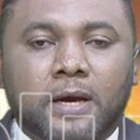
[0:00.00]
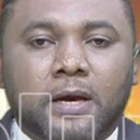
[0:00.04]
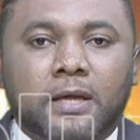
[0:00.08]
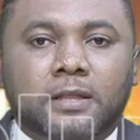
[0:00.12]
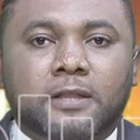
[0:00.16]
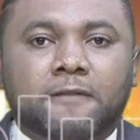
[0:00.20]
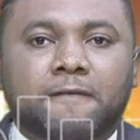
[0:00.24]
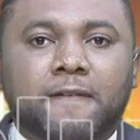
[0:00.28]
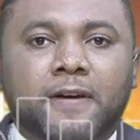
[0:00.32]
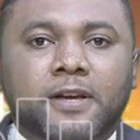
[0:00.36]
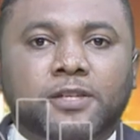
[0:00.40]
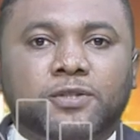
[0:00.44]

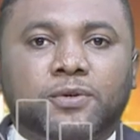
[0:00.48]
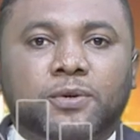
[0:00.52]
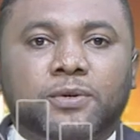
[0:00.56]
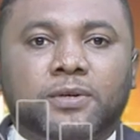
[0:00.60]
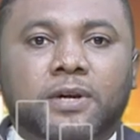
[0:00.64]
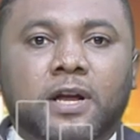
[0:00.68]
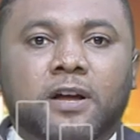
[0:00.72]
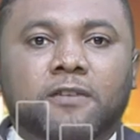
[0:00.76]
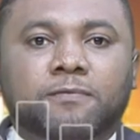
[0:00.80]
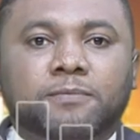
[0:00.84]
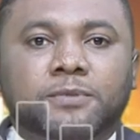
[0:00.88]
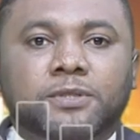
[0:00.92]
The federal
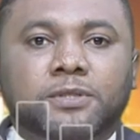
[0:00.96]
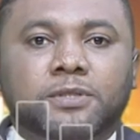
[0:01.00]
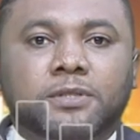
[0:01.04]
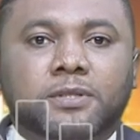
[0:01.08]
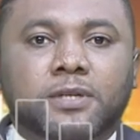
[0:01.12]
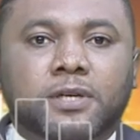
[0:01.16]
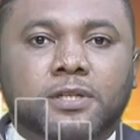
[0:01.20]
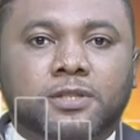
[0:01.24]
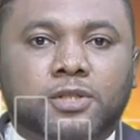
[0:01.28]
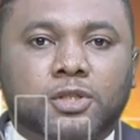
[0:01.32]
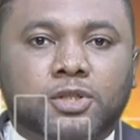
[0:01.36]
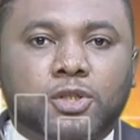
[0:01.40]

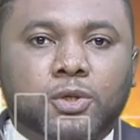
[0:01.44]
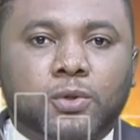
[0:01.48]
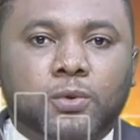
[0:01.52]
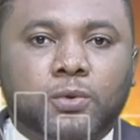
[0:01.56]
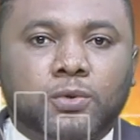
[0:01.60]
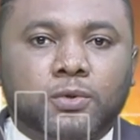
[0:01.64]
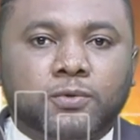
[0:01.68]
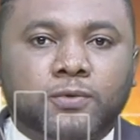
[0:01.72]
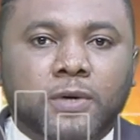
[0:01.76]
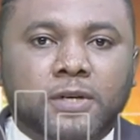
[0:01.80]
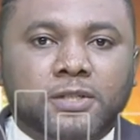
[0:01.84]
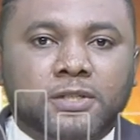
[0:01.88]
government has
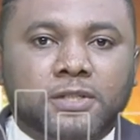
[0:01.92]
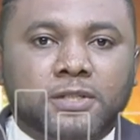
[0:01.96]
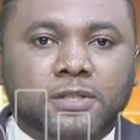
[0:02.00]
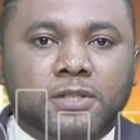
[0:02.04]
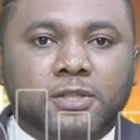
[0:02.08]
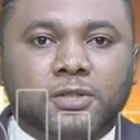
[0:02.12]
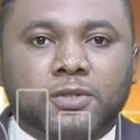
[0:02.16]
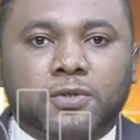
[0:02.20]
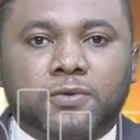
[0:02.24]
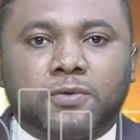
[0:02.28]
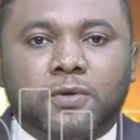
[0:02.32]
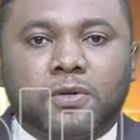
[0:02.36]
assured
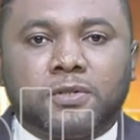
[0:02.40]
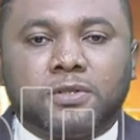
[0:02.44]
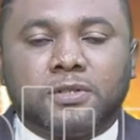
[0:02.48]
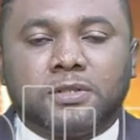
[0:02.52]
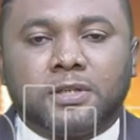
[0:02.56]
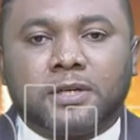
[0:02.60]
residents across